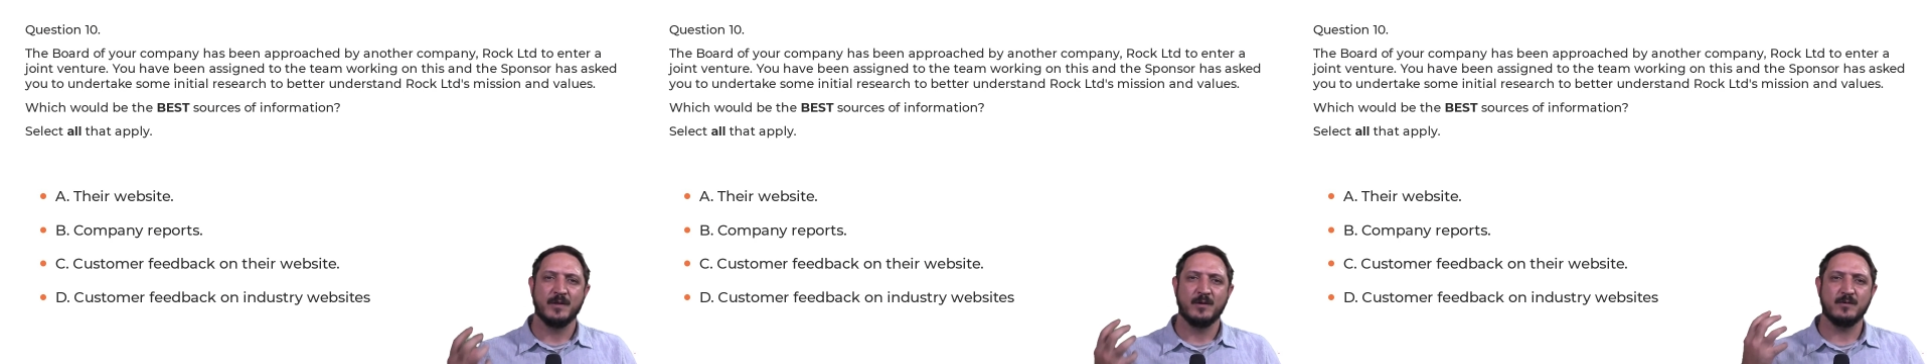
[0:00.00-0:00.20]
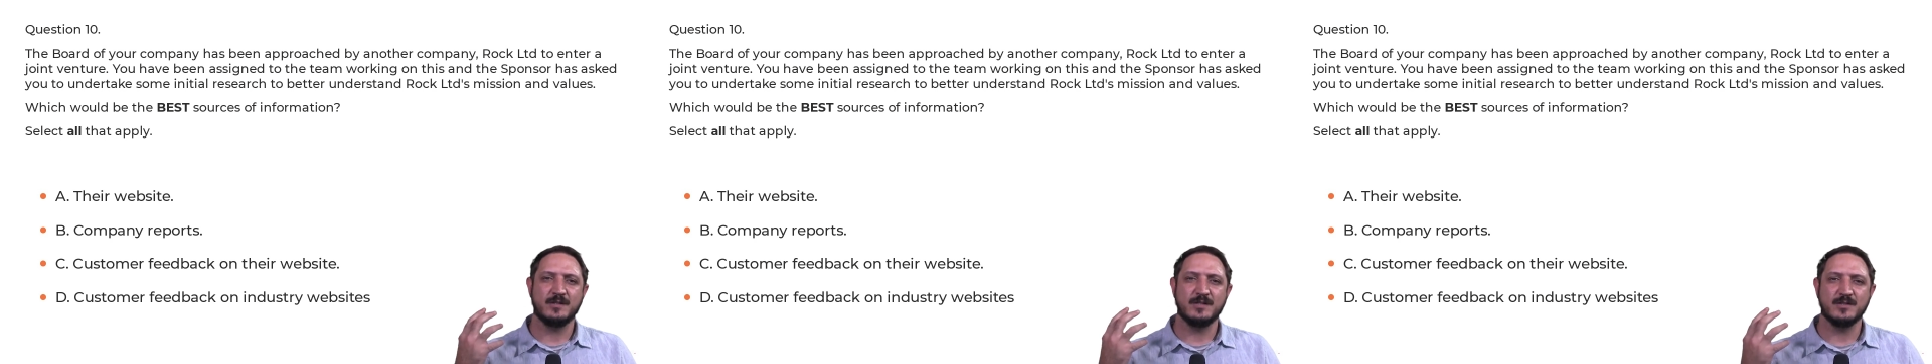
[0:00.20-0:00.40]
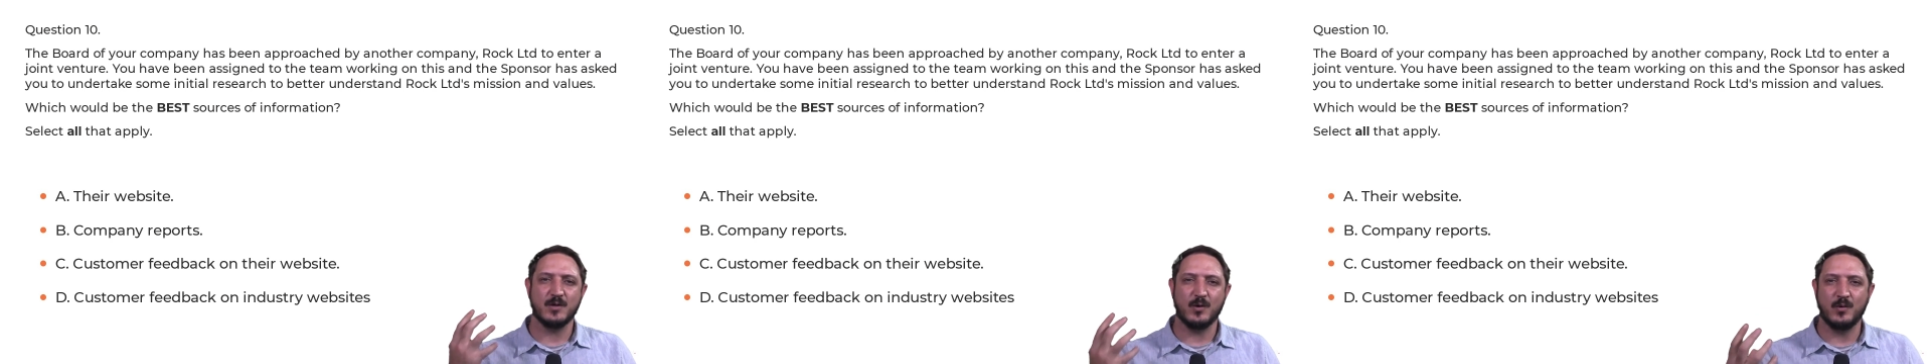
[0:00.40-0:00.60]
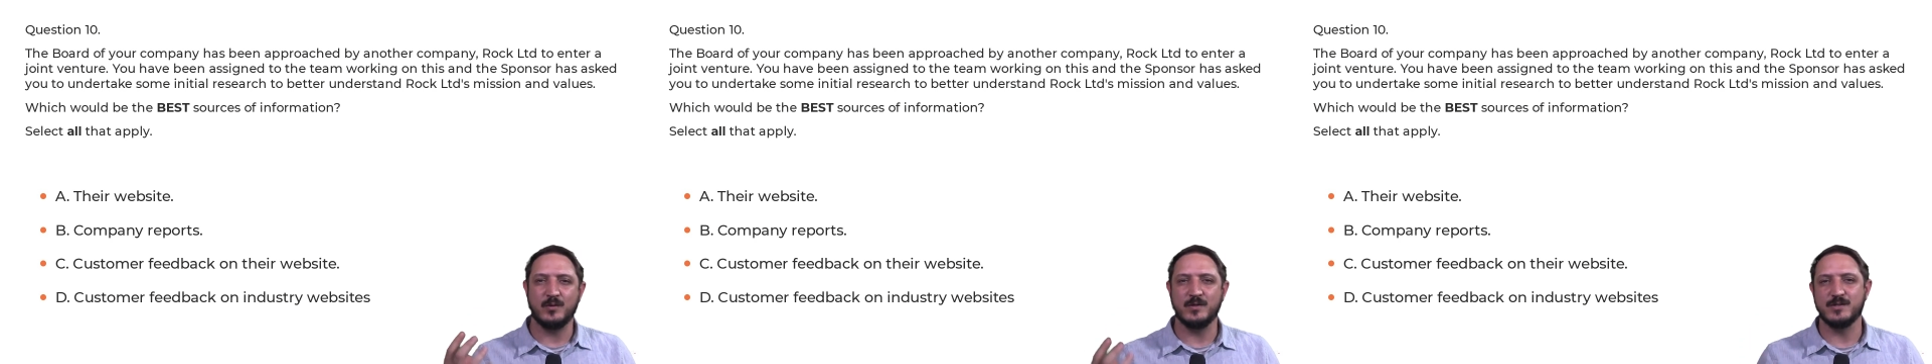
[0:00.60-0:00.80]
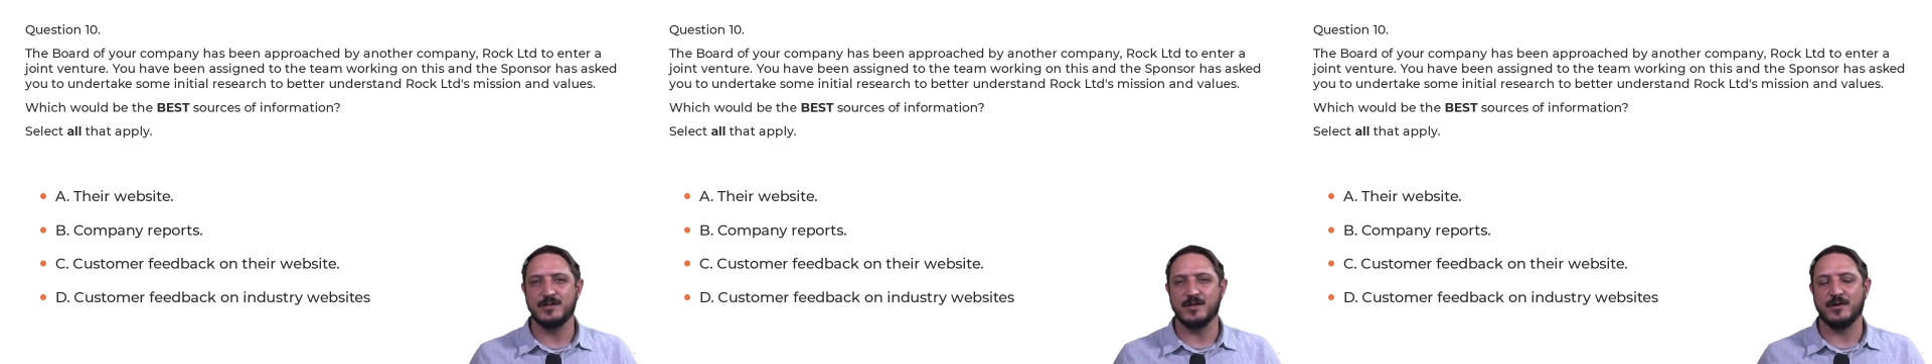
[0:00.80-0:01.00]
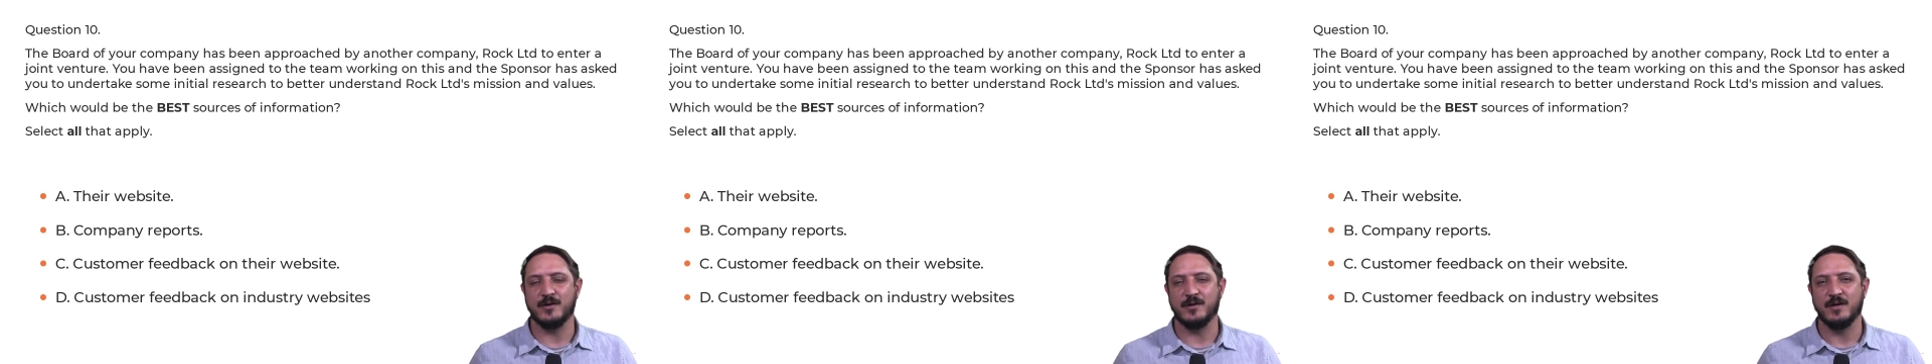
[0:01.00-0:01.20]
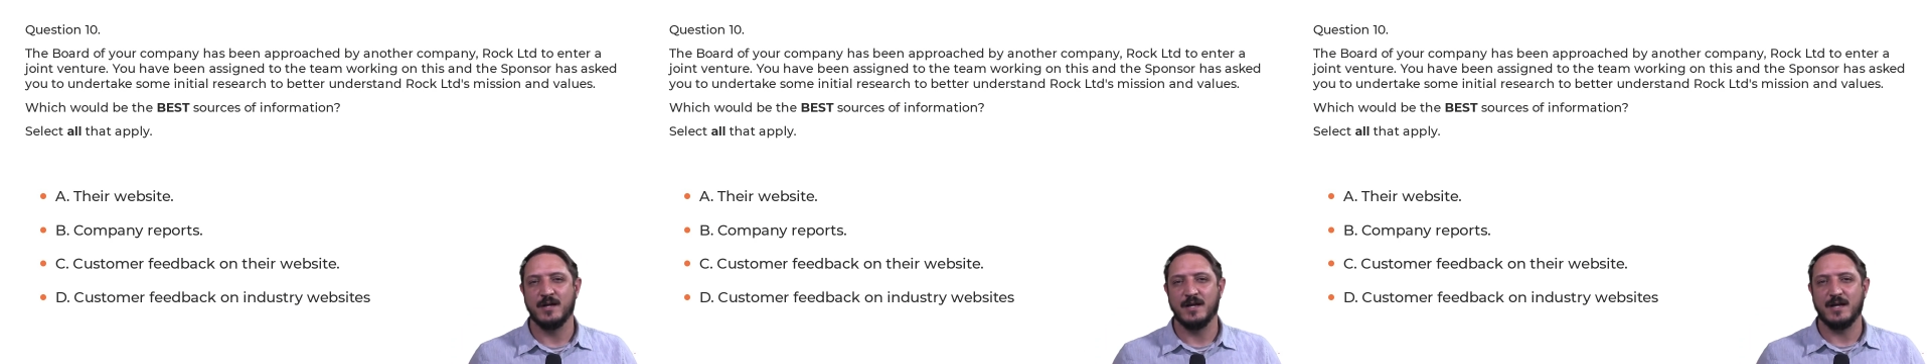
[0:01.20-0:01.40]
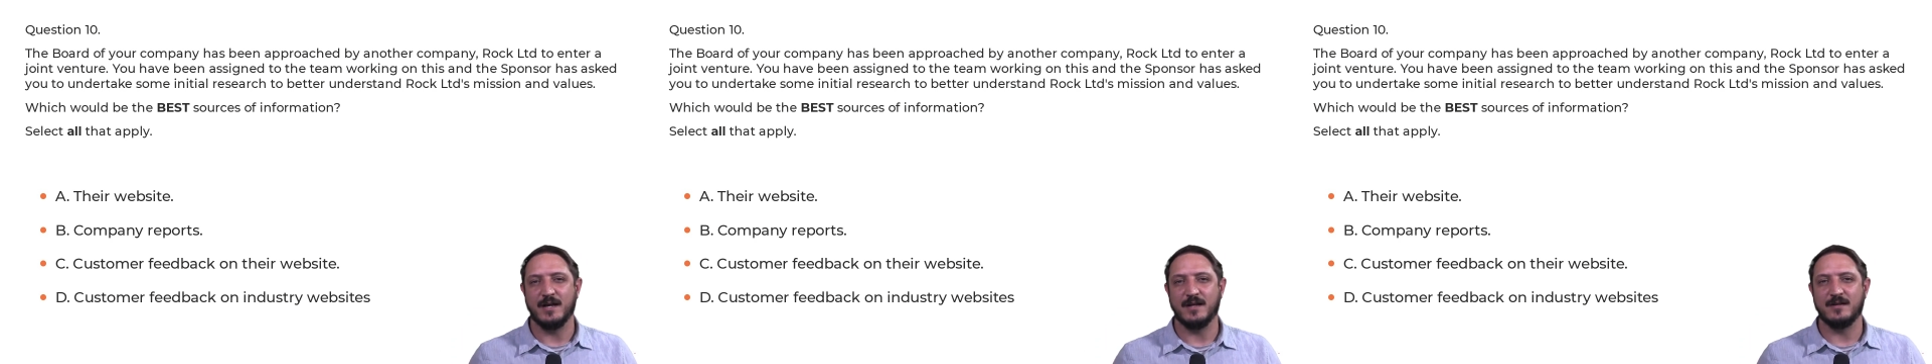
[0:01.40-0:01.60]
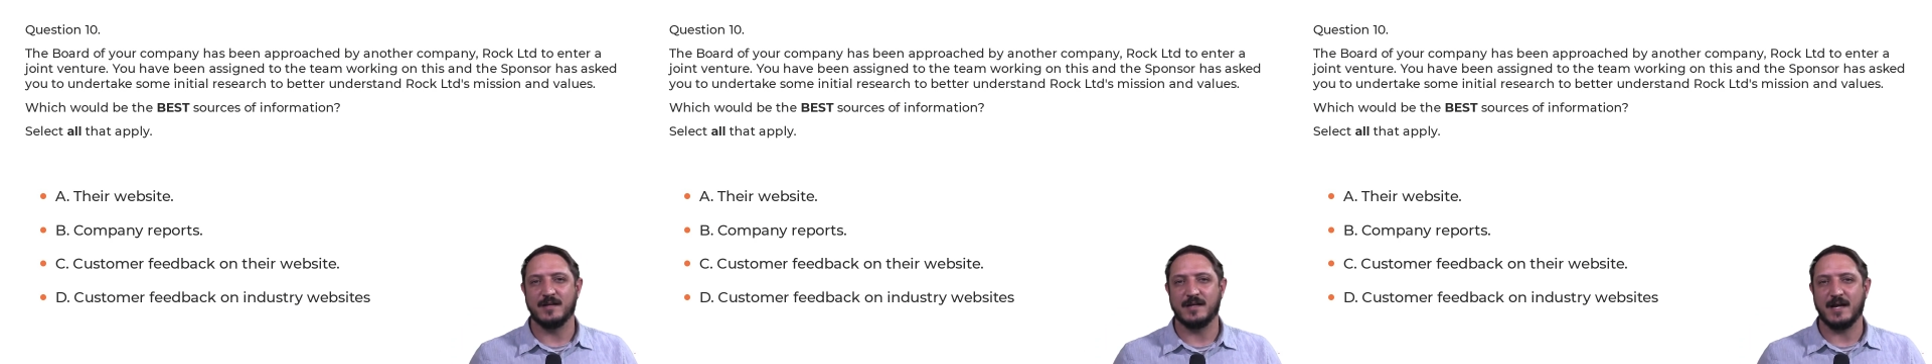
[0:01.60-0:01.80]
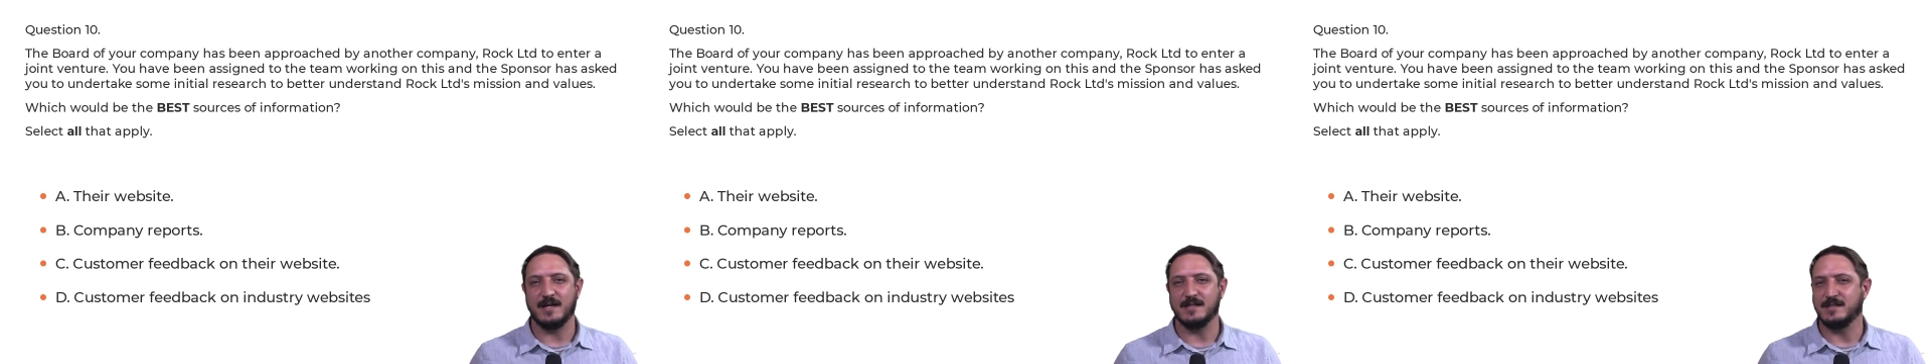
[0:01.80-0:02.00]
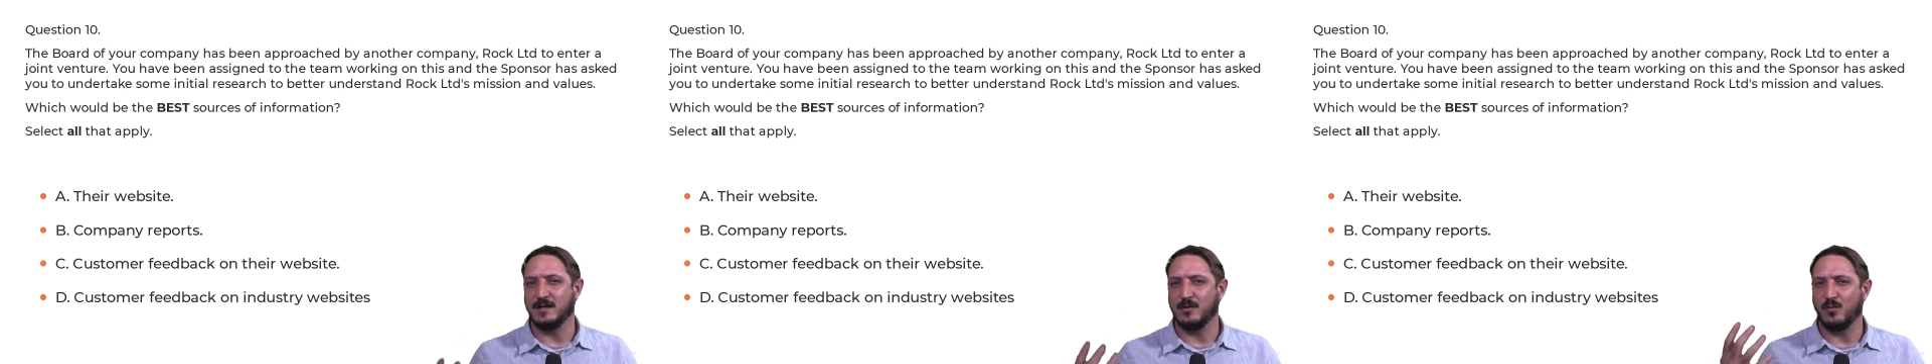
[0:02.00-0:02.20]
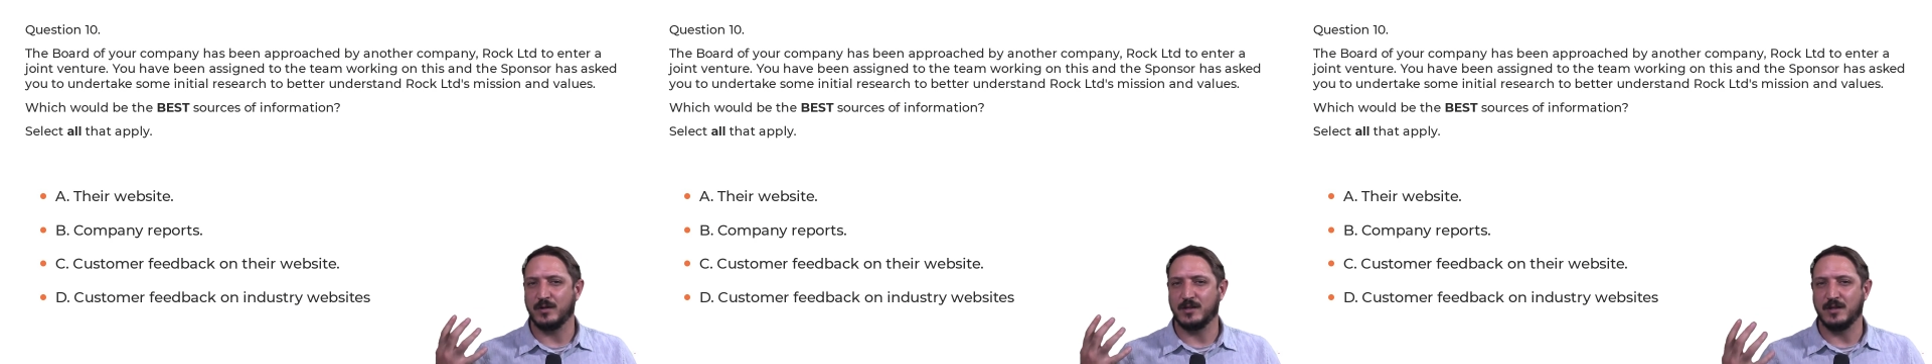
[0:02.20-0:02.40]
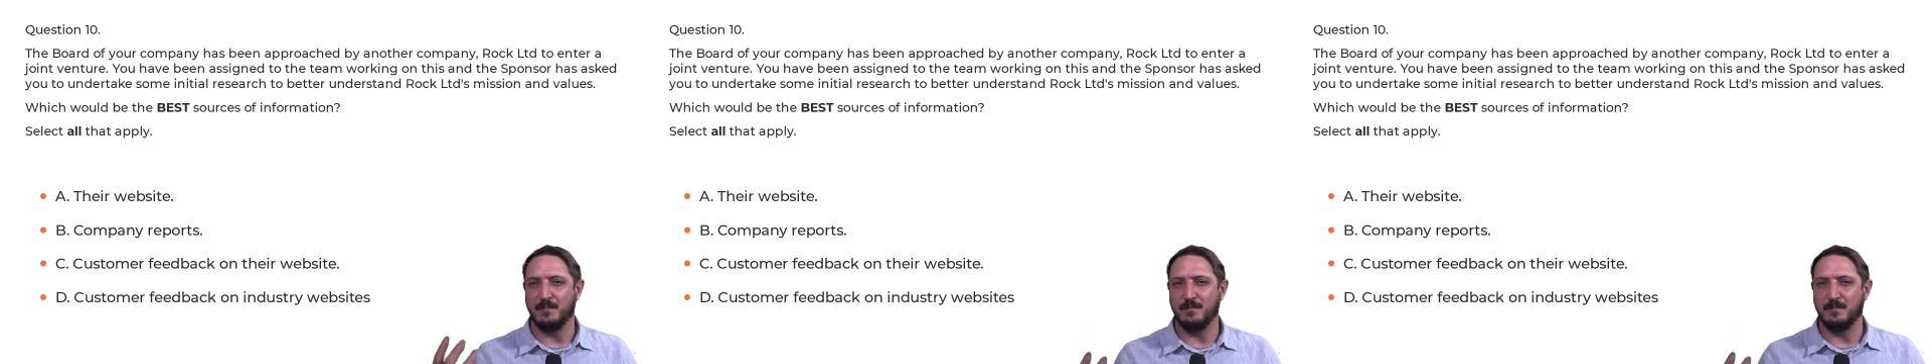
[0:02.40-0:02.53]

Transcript: which is also indicating what the